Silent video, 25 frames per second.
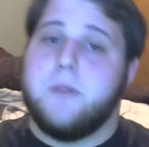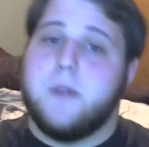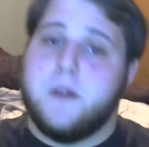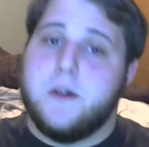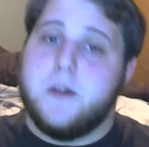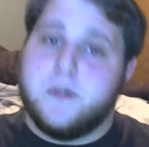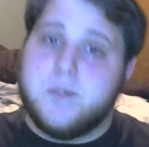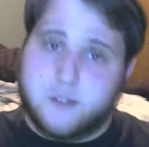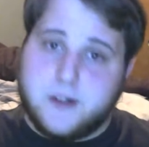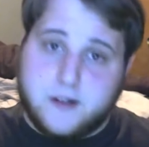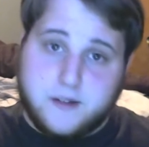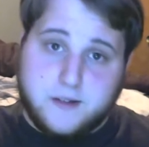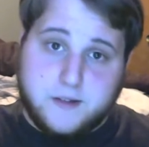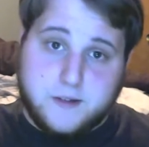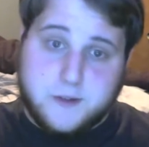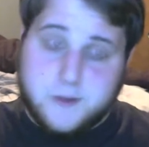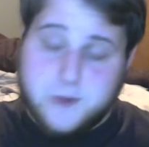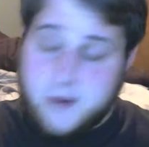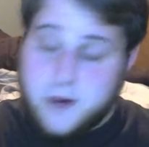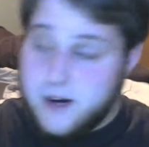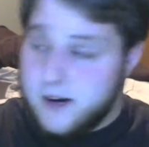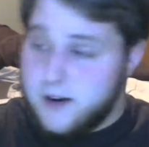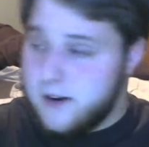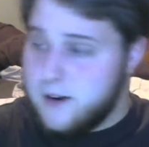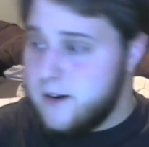music on the
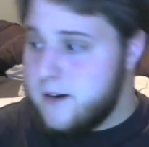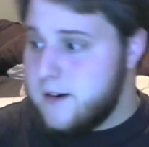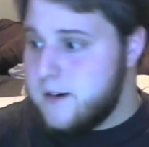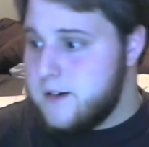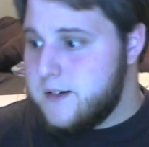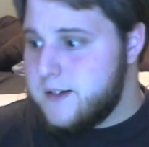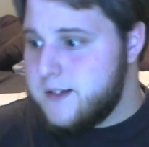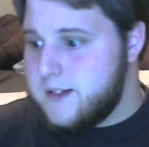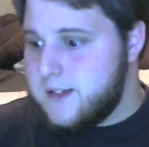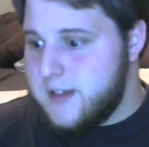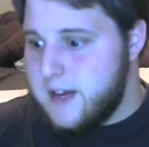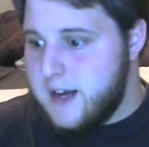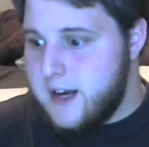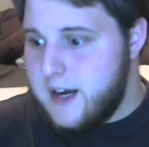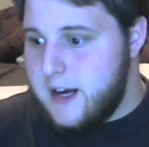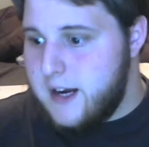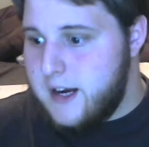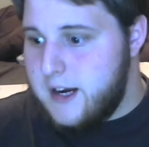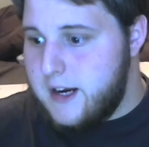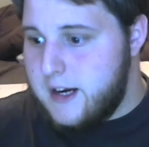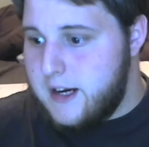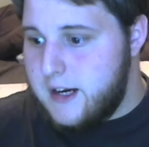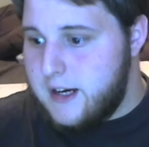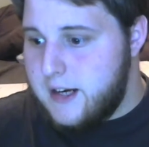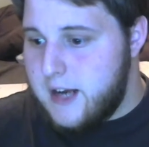trailers.
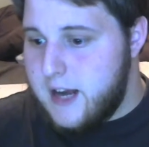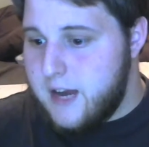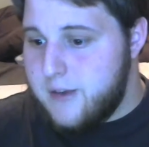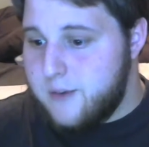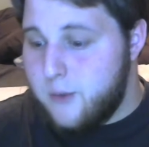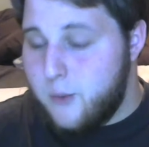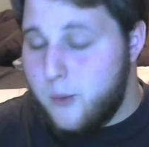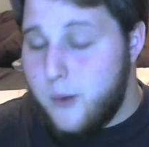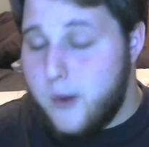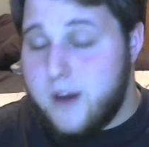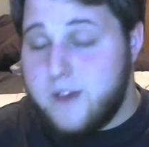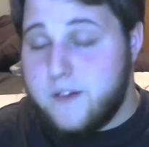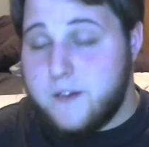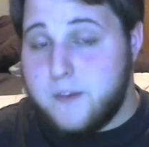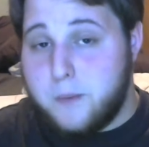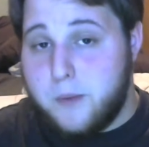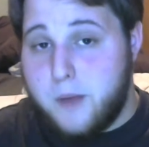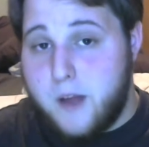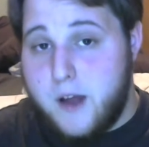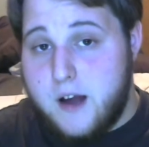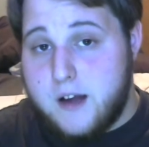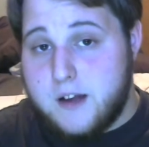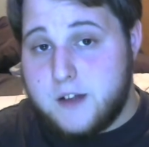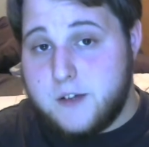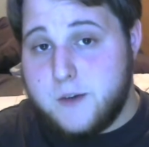They gave away the
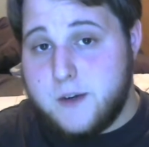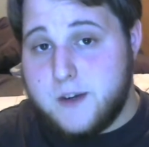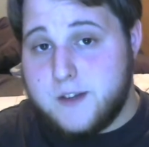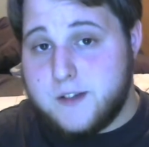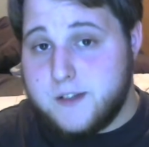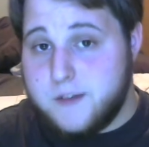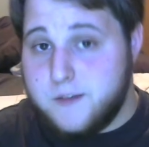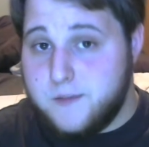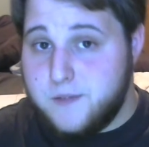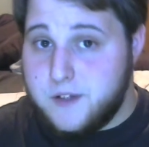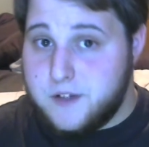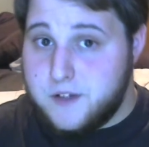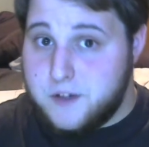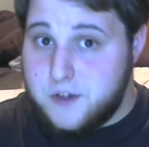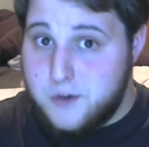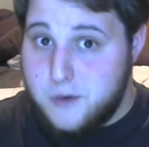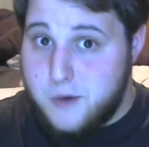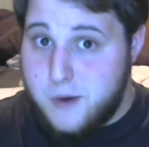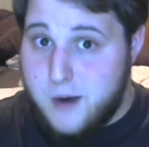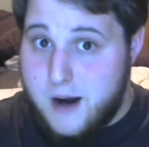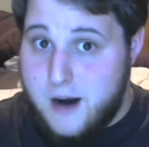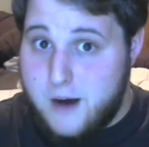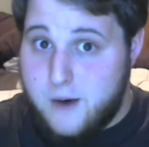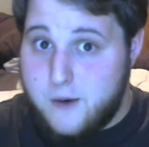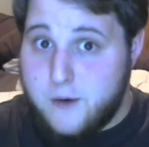plot twist of the
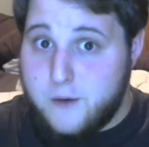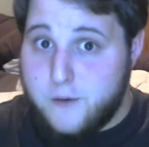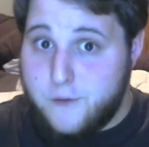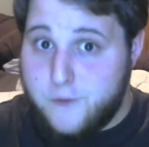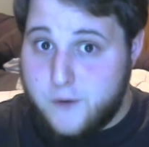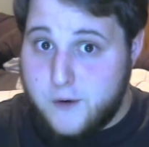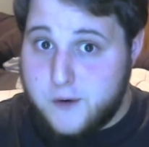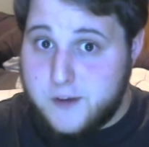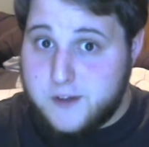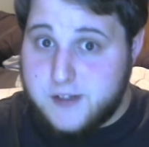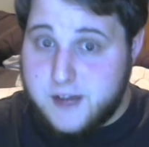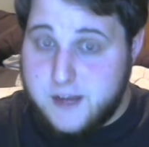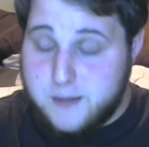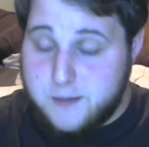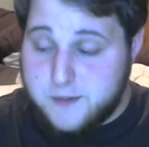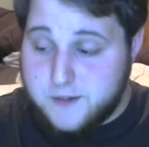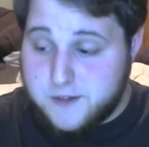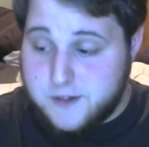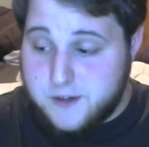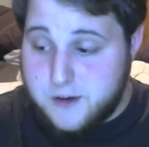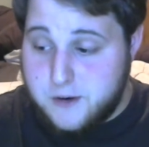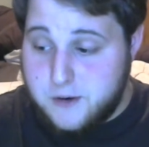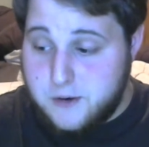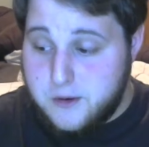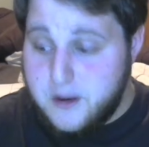2-hour first
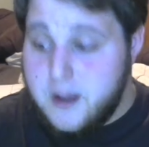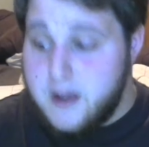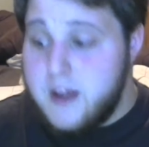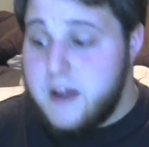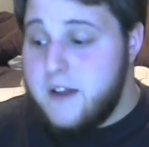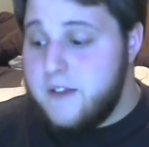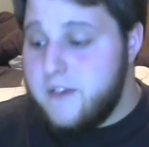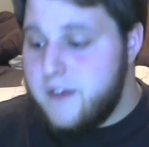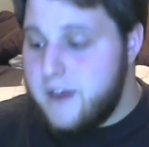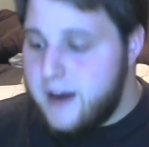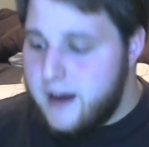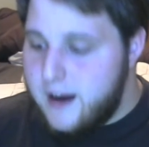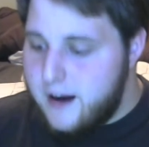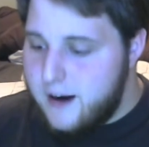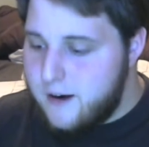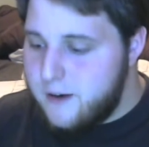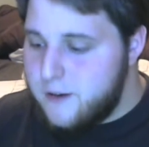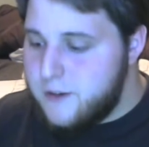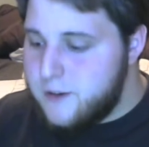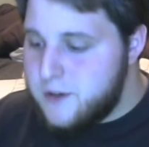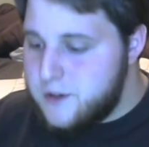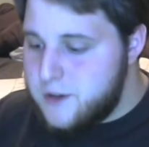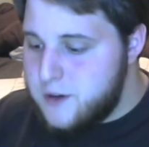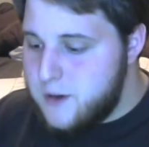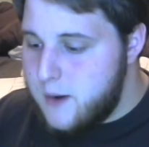episode. They aired
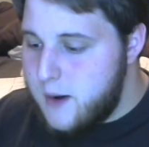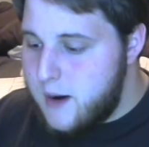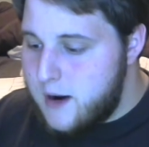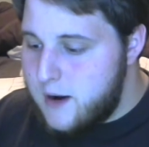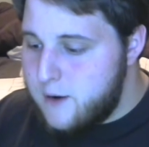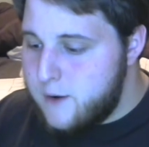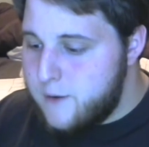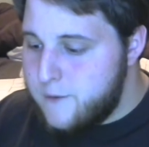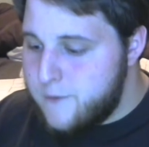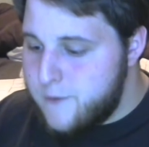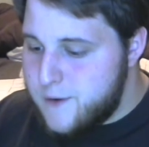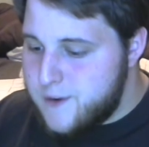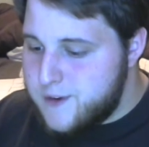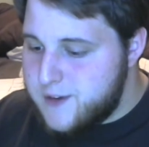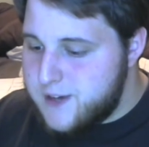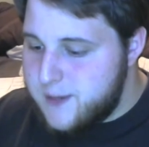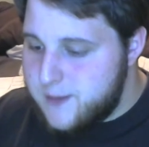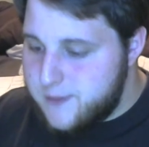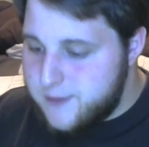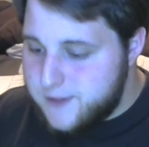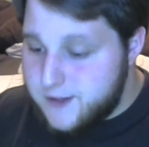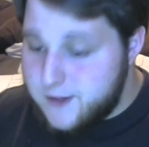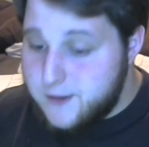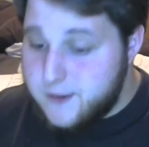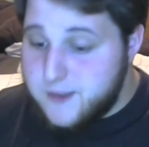the 2-hour first
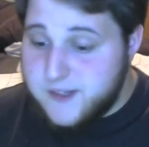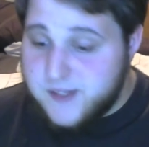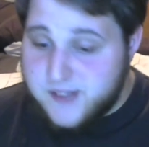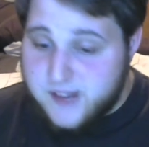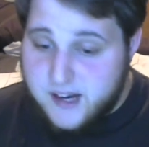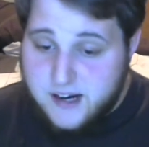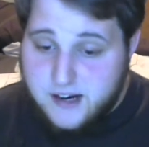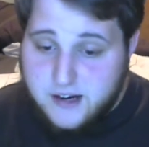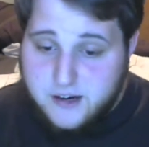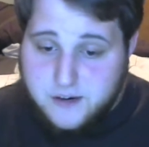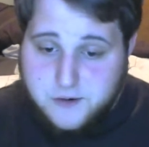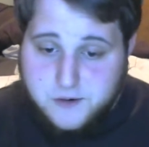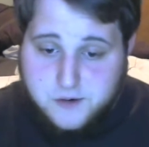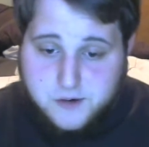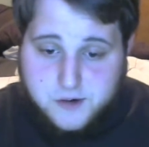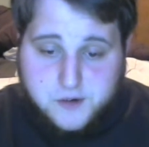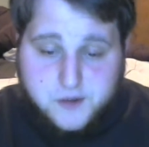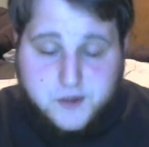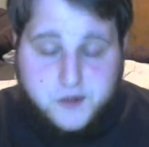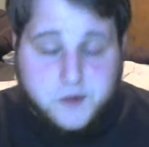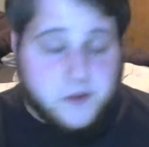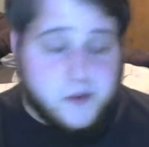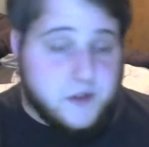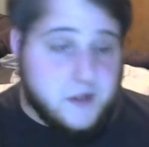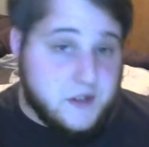episode designed to introduce
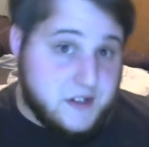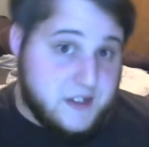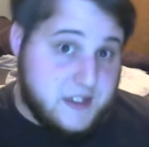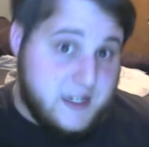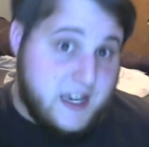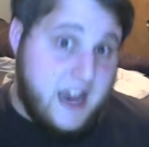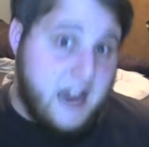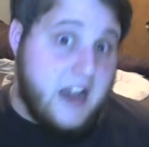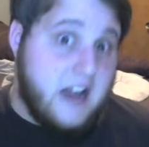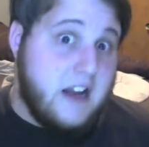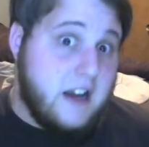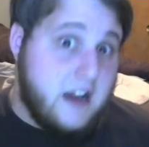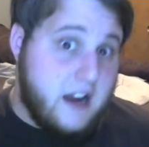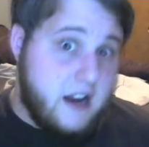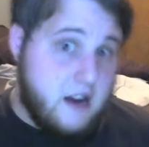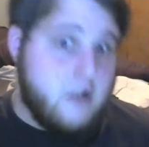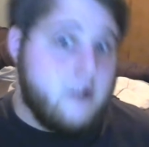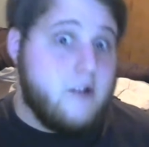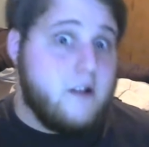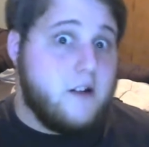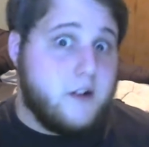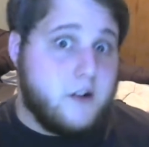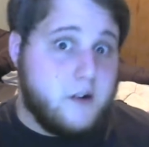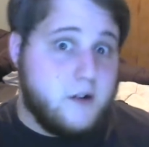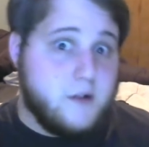you to the 10
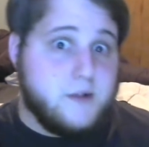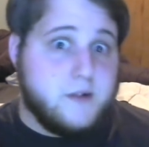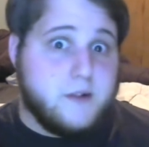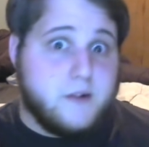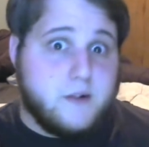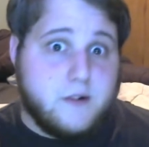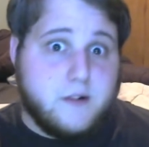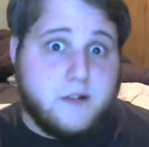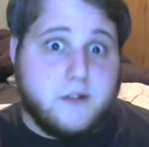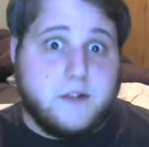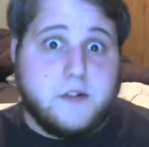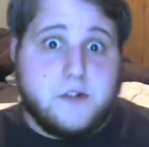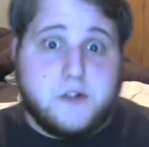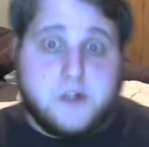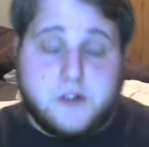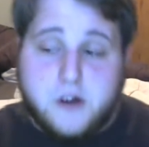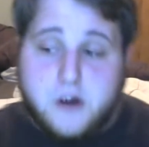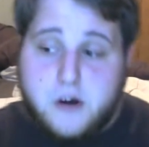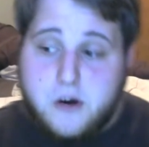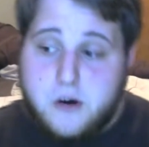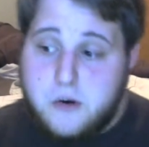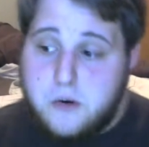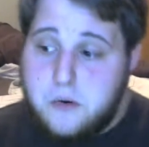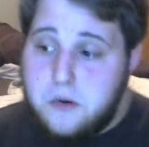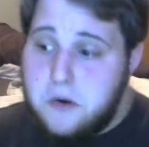characters that are in the
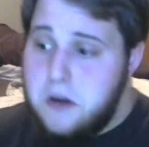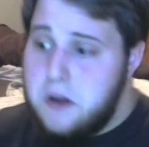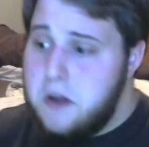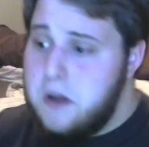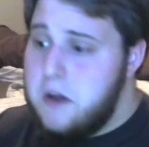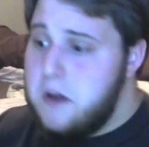show